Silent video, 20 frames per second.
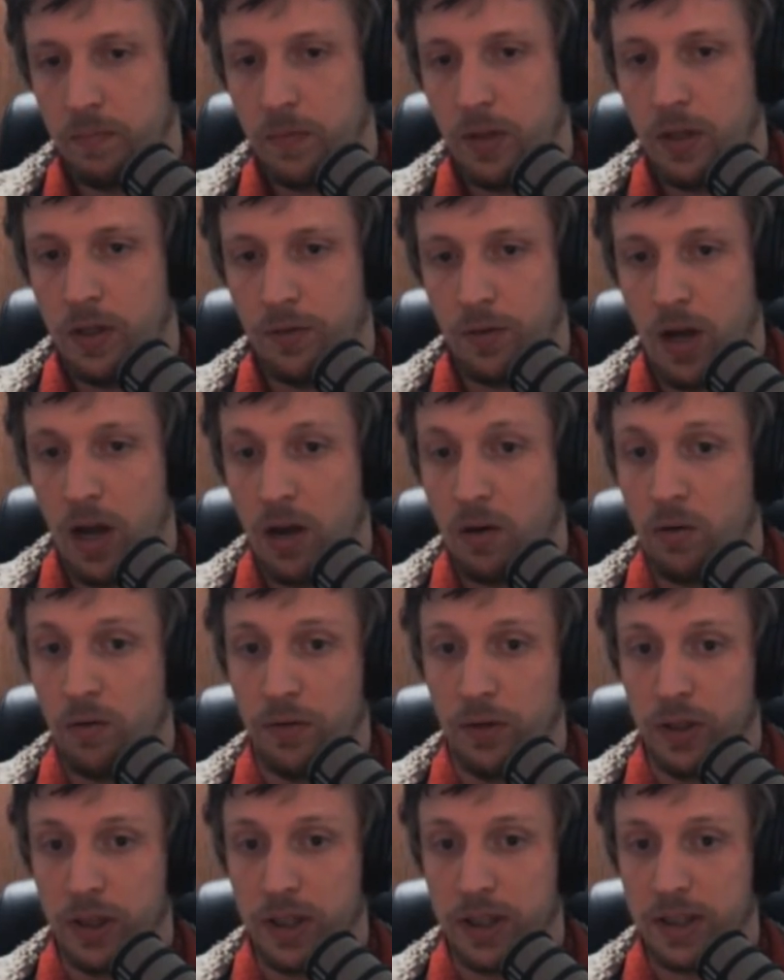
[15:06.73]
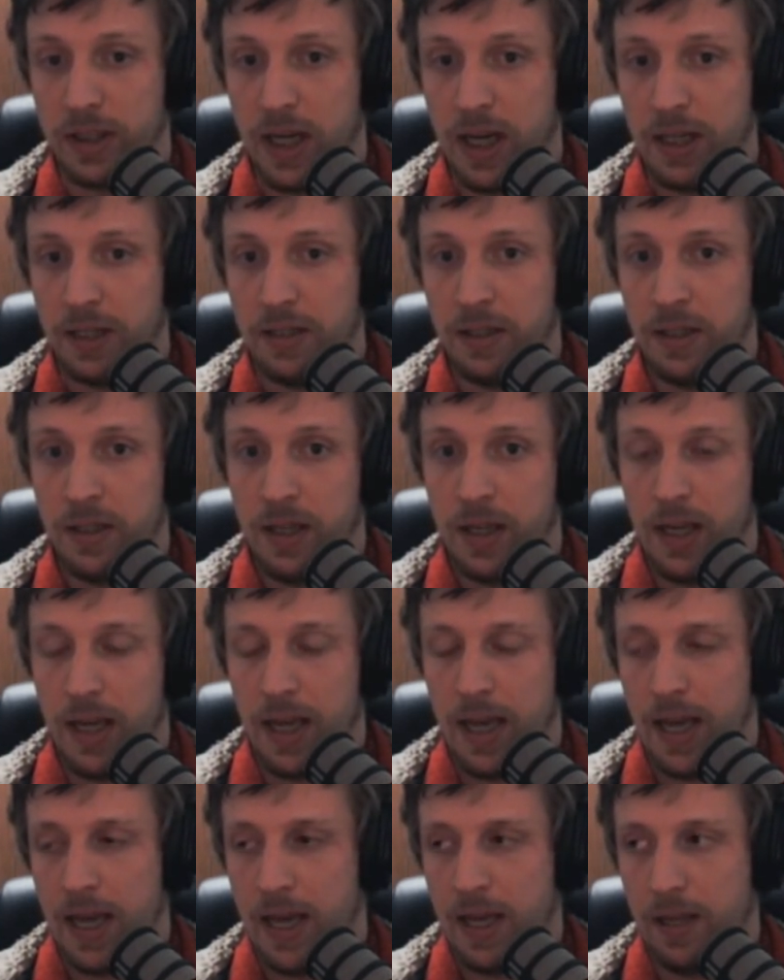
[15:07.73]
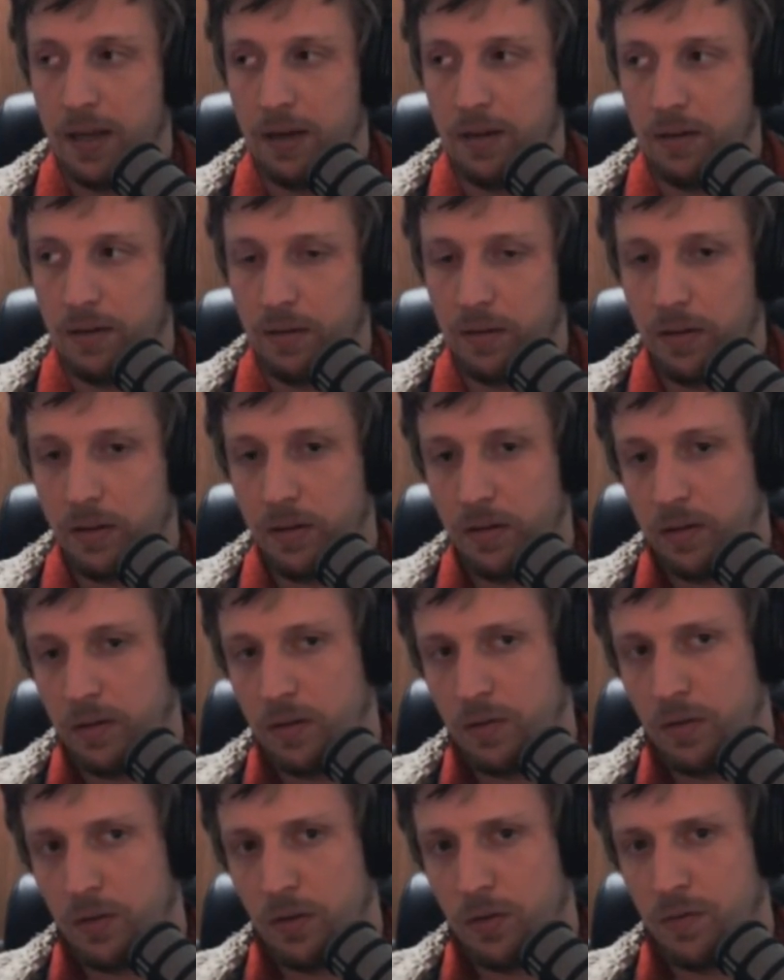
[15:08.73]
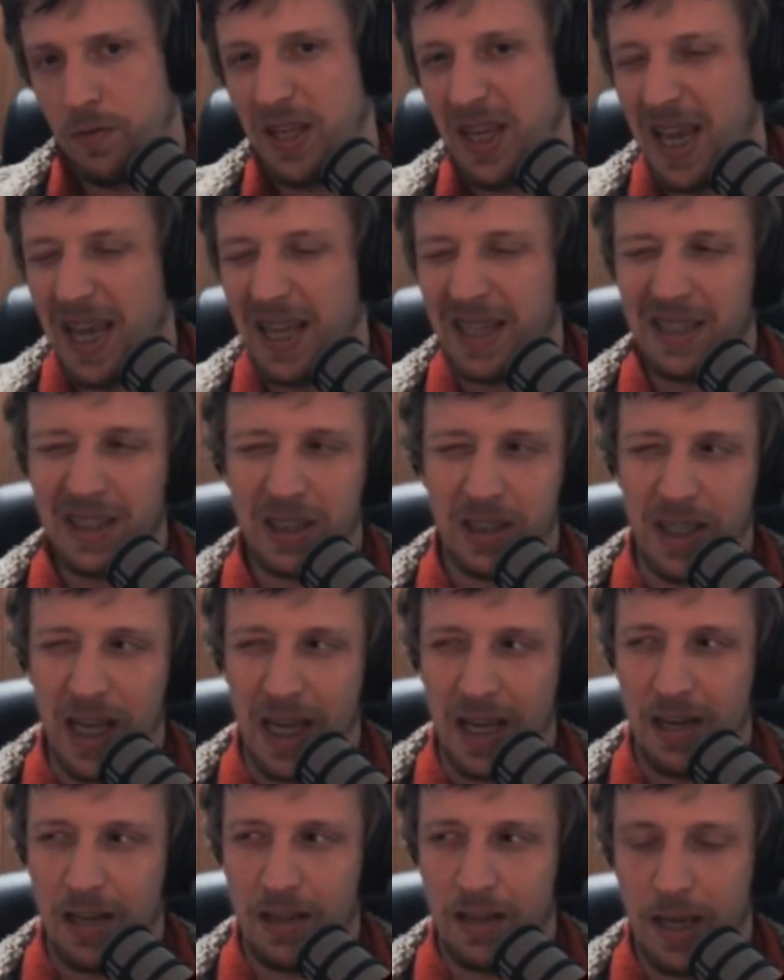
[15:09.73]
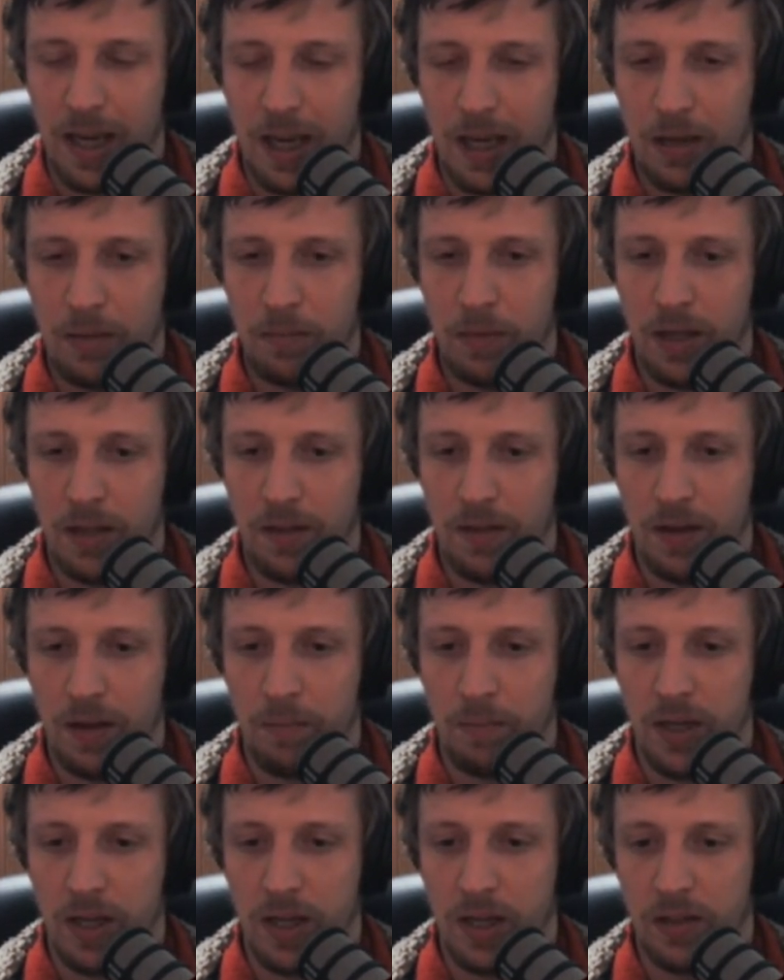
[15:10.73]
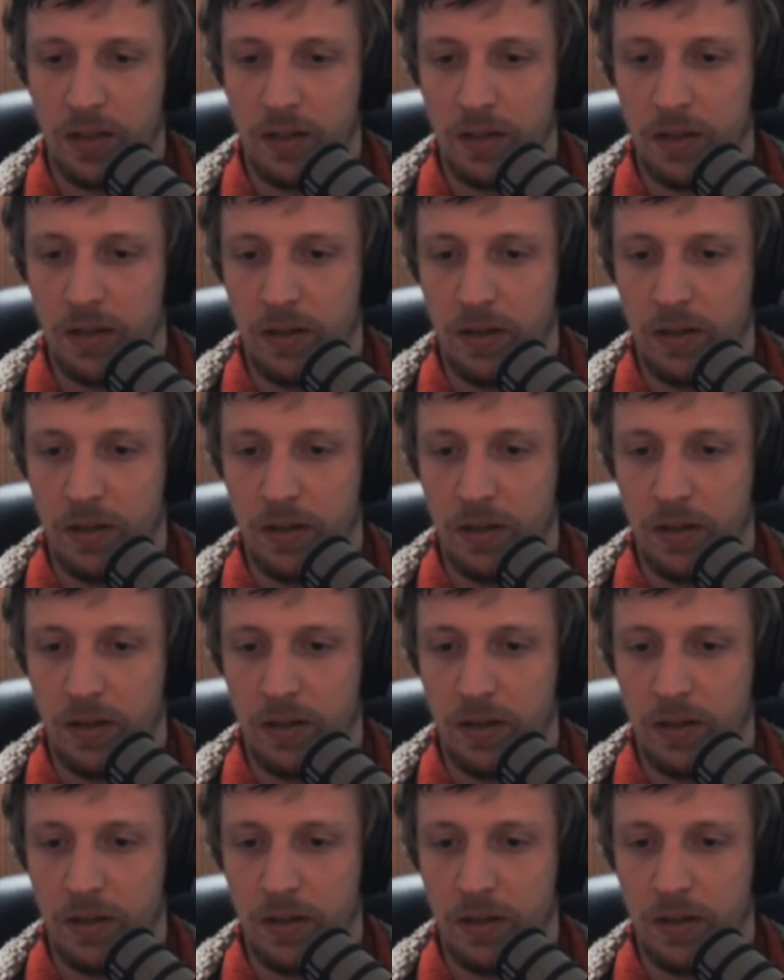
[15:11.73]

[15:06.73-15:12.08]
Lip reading: So I reveal this card, and sort of the end state of the game ends up being that,